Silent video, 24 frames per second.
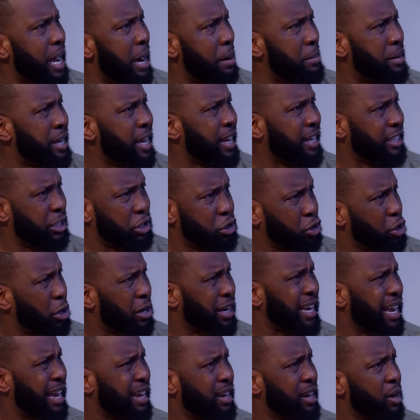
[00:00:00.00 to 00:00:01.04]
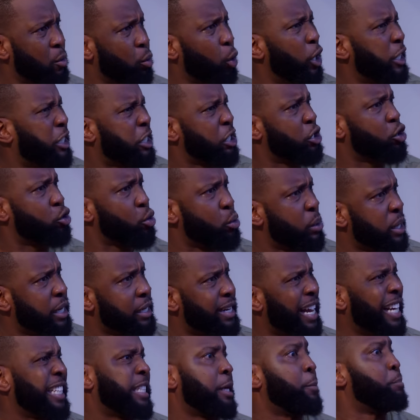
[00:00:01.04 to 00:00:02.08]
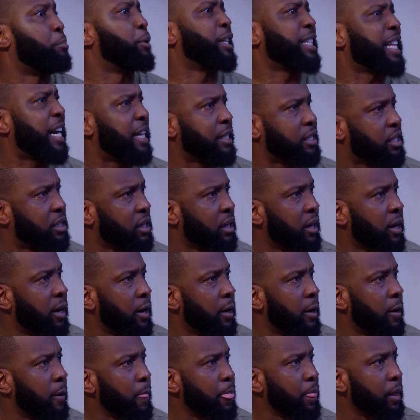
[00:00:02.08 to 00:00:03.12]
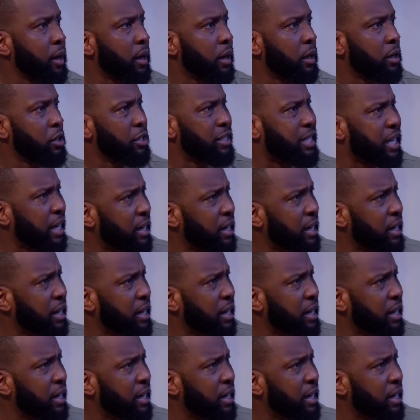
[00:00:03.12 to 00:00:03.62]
me, I'm here. She's not here. What is she doing? That's important. You